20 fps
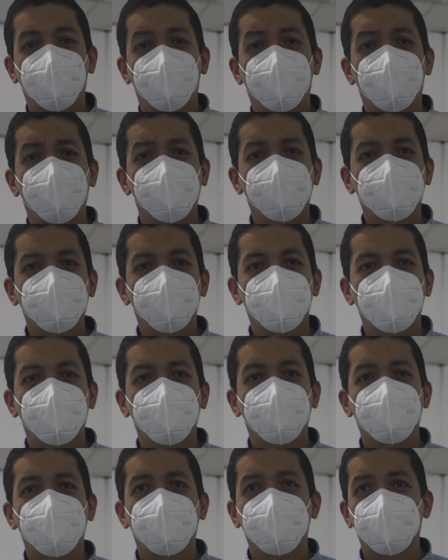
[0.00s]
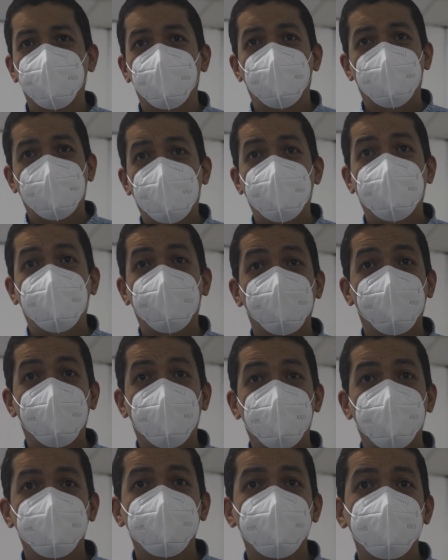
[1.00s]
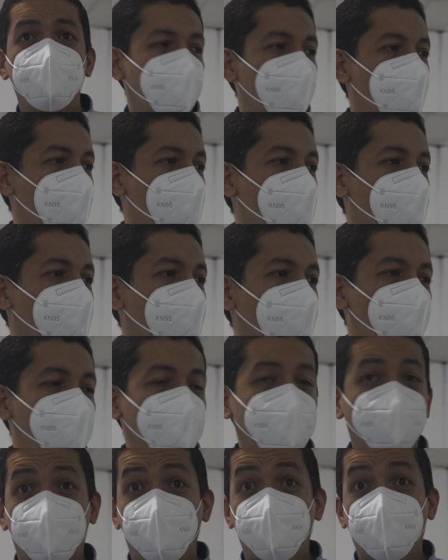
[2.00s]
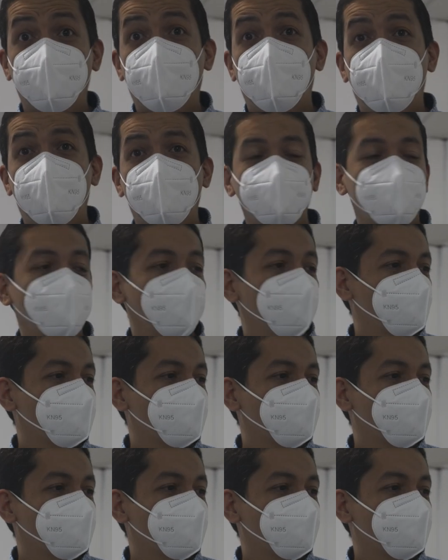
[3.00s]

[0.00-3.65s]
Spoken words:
are also gaining ground, like Bitcoin Cash